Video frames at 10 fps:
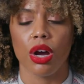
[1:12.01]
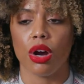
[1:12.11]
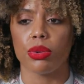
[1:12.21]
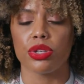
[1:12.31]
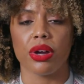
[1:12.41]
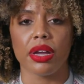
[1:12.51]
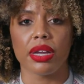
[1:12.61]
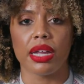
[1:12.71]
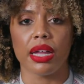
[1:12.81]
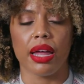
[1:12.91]
Are we trying
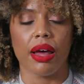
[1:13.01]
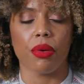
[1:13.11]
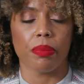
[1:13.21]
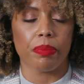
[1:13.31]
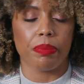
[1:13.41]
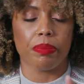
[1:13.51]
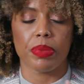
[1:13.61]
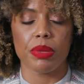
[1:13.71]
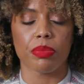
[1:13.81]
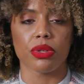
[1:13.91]
to help
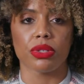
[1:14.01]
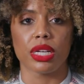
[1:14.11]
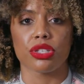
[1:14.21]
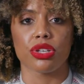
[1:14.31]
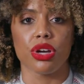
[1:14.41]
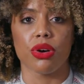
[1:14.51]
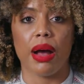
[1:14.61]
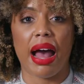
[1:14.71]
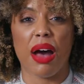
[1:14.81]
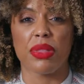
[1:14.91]
people get to know
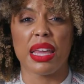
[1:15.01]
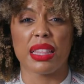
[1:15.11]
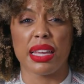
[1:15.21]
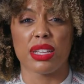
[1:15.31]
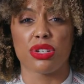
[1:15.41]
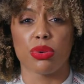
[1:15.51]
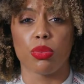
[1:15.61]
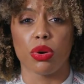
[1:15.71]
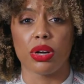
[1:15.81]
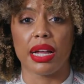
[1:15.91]
how they like to
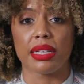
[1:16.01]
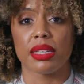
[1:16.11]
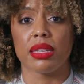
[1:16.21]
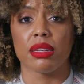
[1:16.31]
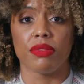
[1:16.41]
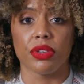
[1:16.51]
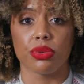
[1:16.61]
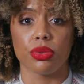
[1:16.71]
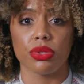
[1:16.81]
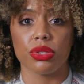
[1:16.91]
work as
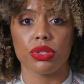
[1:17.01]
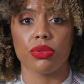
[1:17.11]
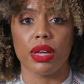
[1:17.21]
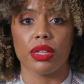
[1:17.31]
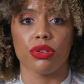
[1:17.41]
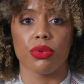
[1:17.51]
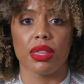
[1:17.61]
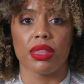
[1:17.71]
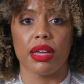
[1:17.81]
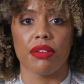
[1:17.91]
individuals so that you
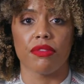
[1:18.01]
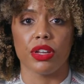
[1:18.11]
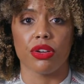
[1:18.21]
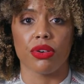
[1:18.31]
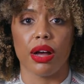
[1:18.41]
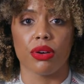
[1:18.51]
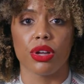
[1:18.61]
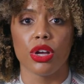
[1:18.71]
can then figure out